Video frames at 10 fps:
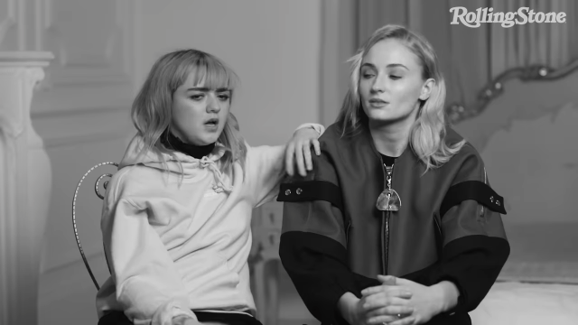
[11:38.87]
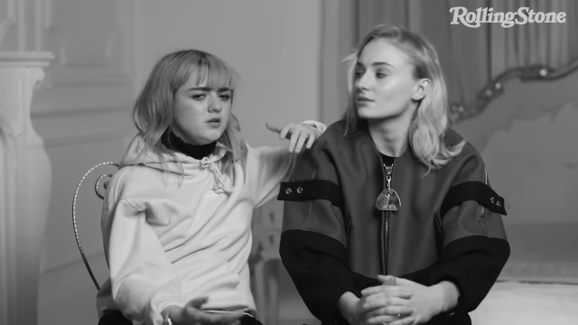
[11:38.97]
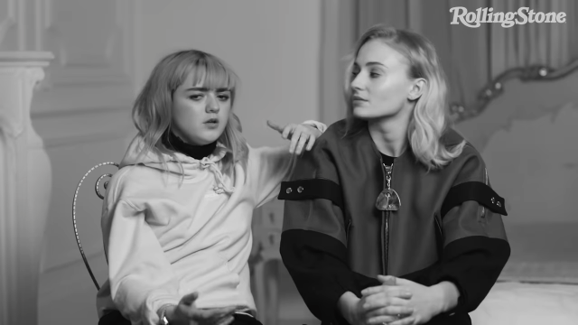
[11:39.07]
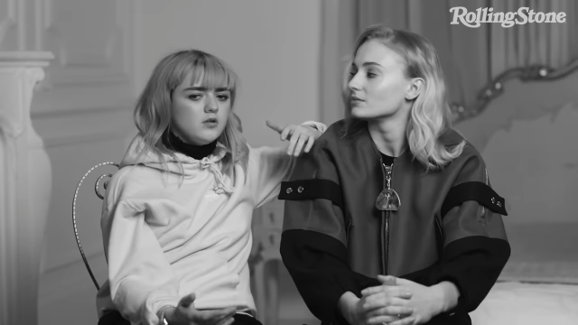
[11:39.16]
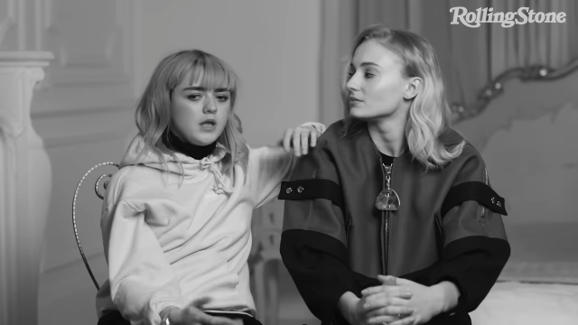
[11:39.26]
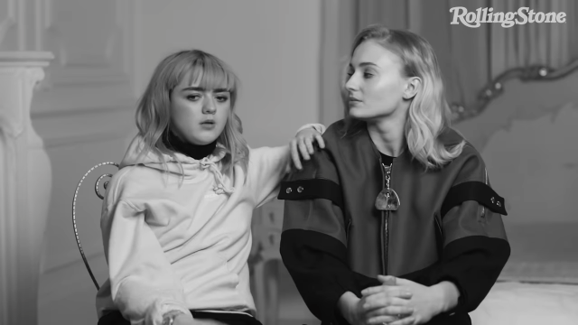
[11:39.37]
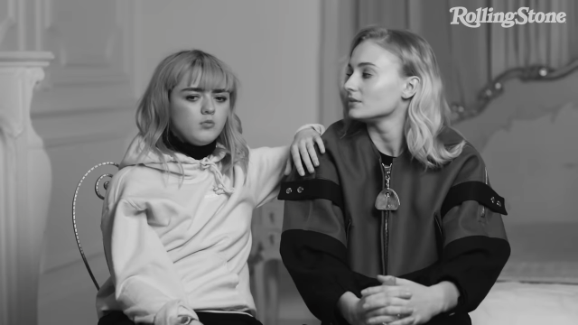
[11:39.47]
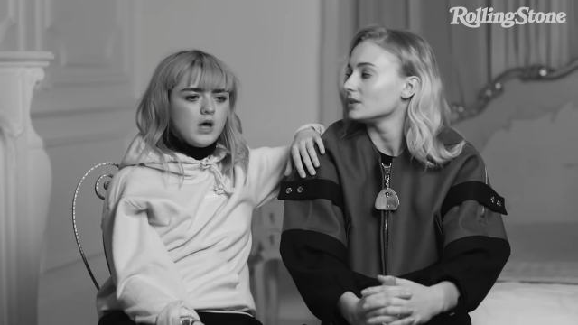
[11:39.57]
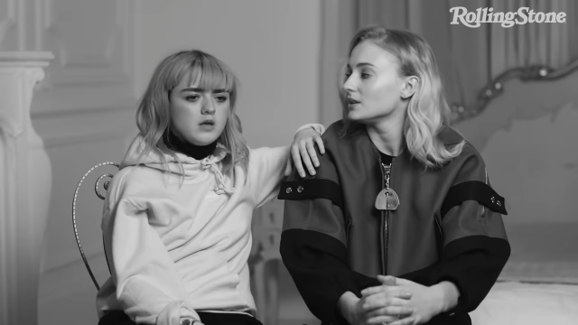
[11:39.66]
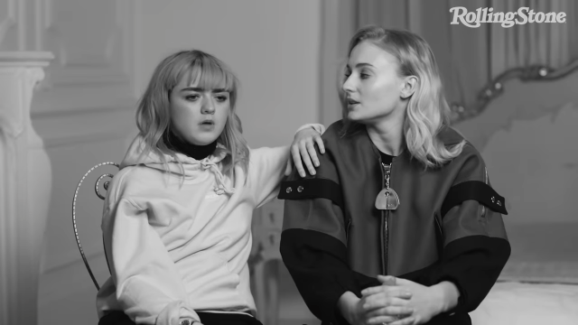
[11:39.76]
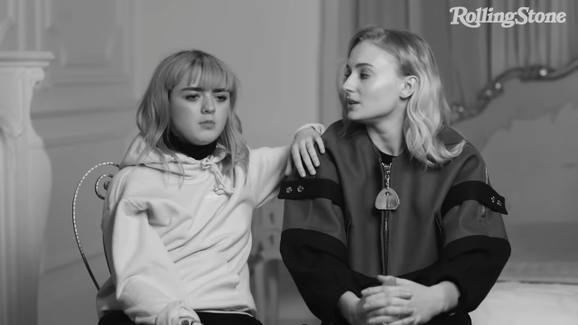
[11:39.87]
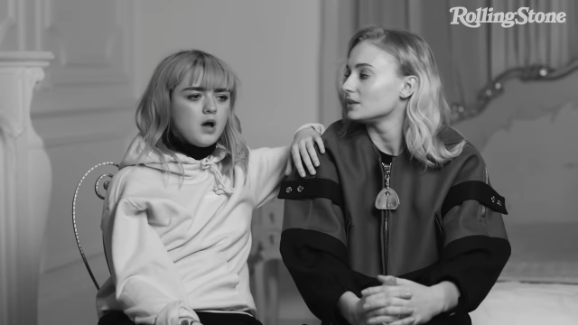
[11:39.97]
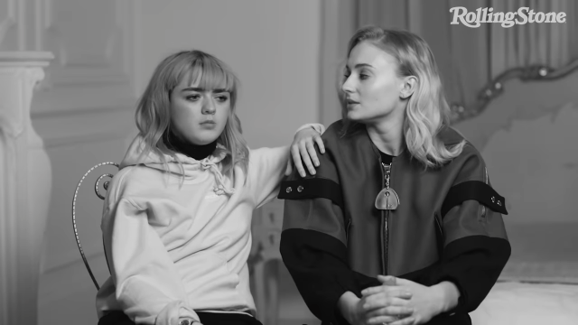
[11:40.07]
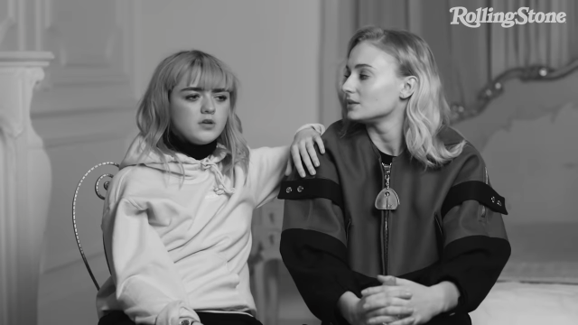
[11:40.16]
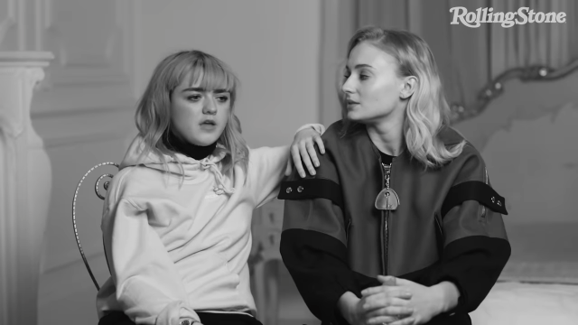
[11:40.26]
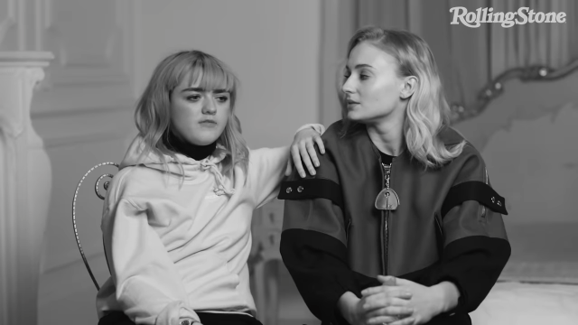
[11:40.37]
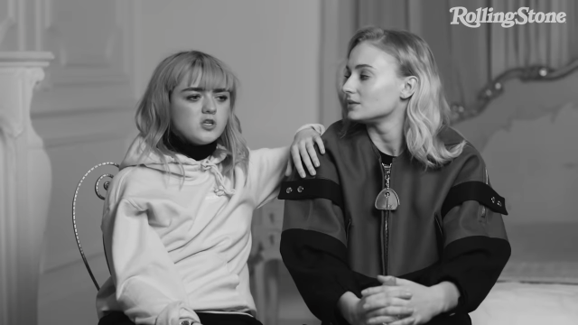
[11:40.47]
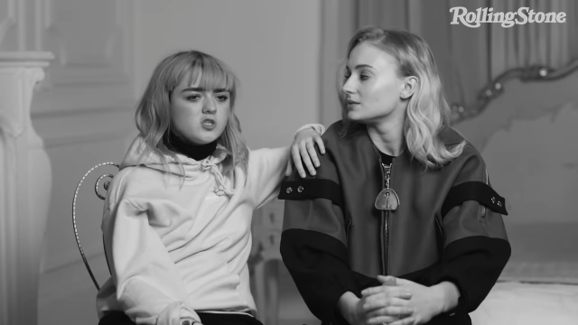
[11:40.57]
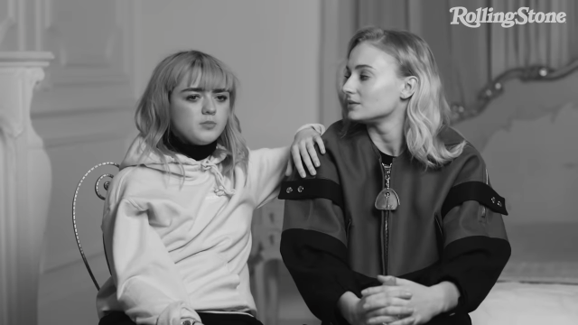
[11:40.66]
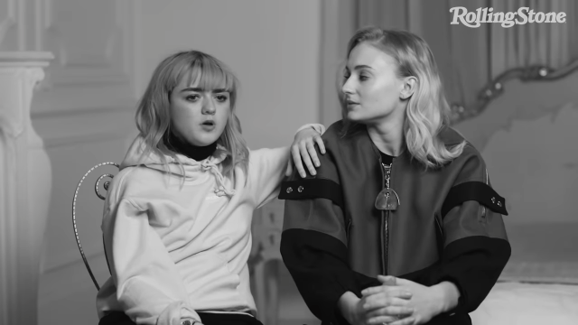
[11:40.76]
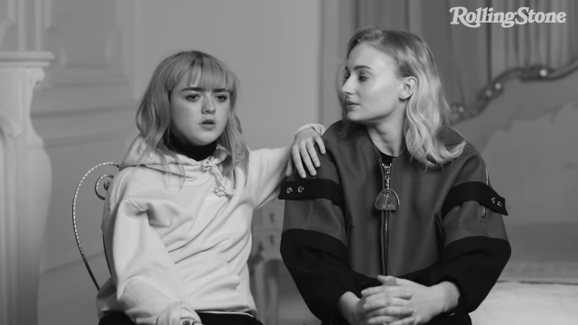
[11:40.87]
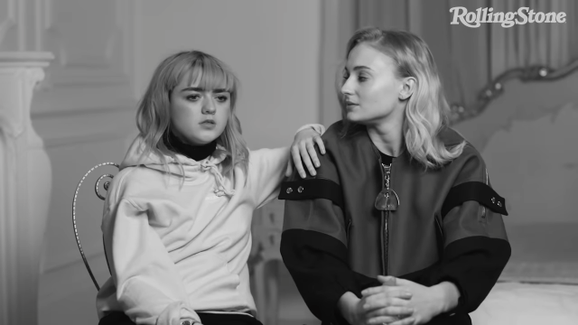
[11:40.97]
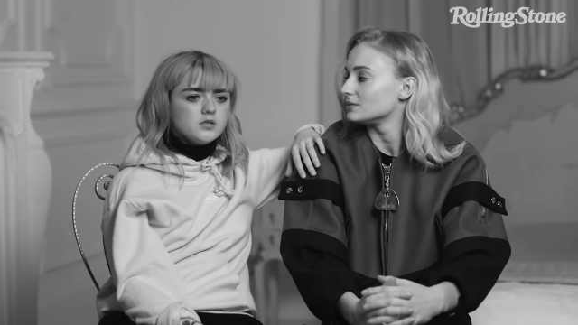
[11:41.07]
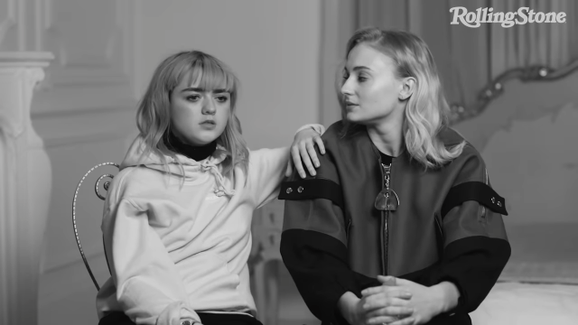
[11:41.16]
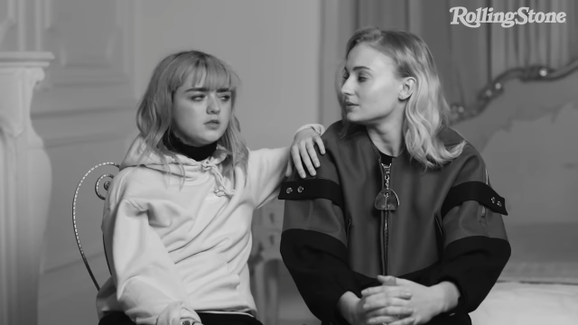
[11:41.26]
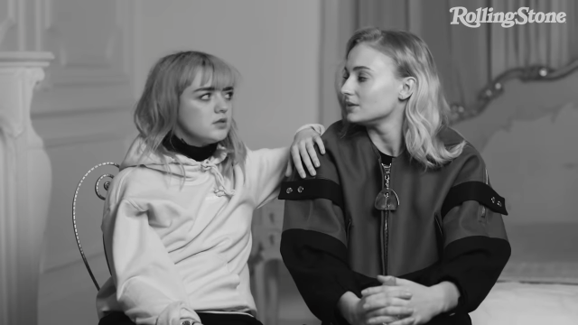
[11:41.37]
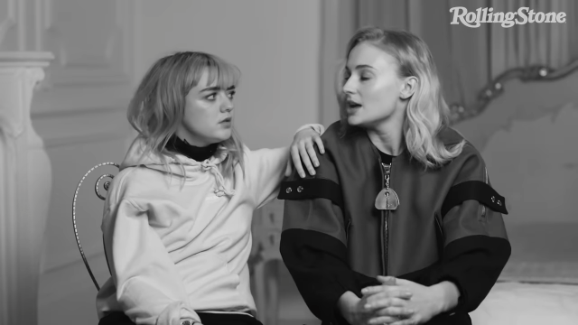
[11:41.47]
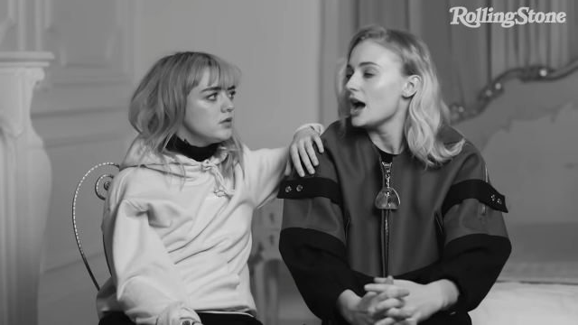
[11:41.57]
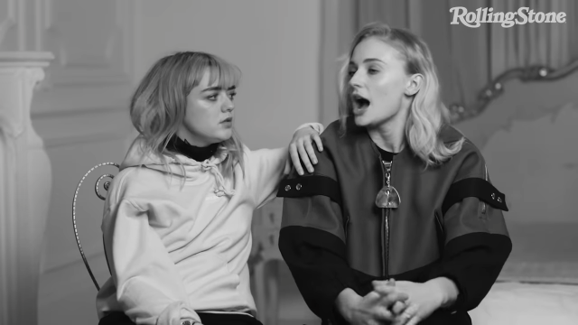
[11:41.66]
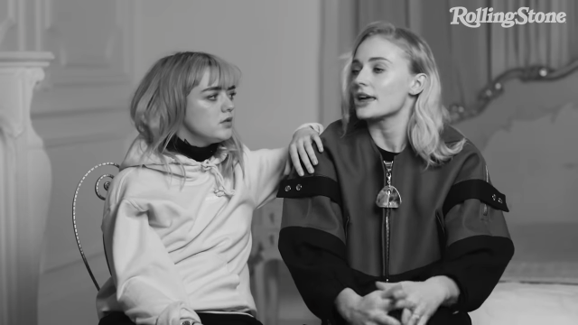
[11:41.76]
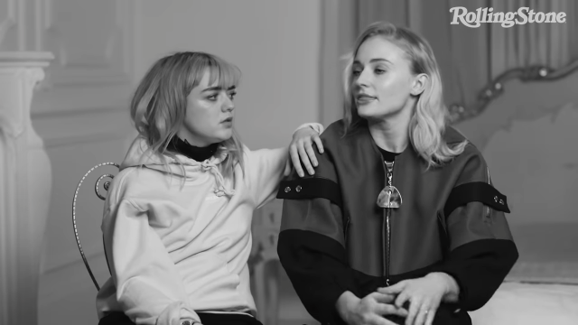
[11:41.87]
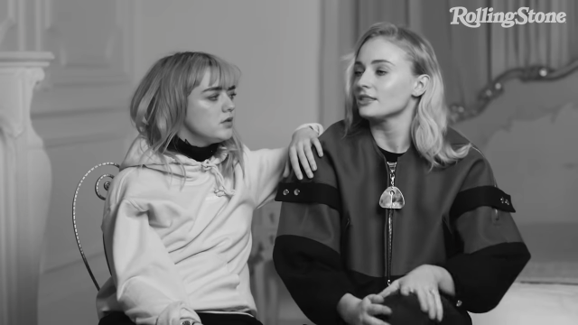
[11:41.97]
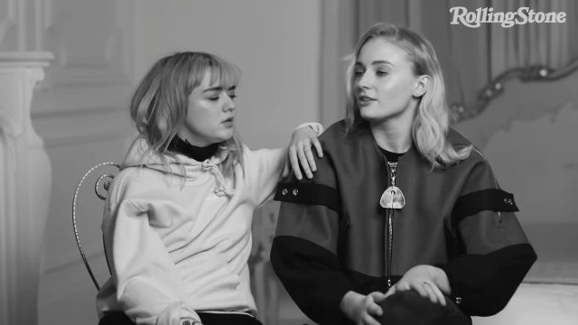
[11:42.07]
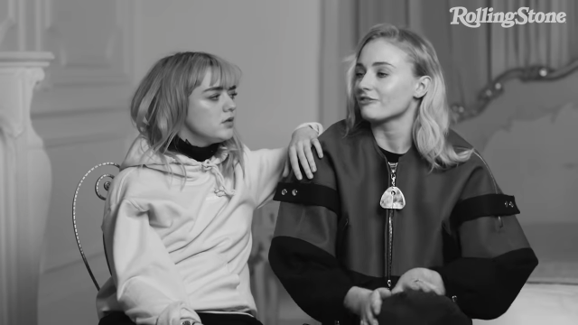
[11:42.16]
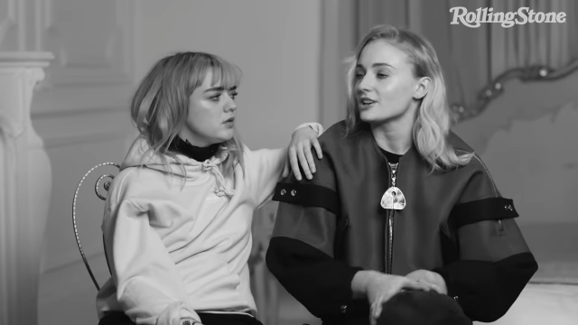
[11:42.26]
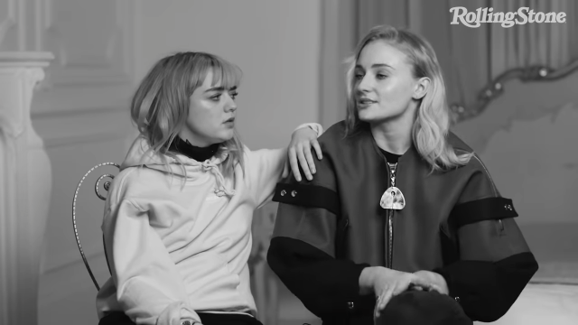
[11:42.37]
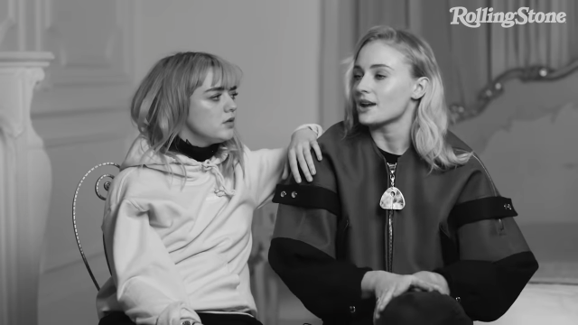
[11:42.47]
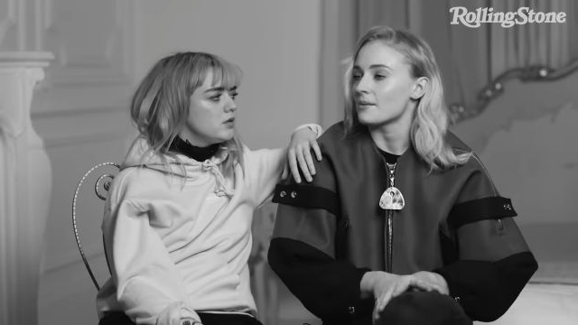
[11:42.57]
Speaker 1: I don't know, like when my mom had like finished the books. I
Speaker 2: think the first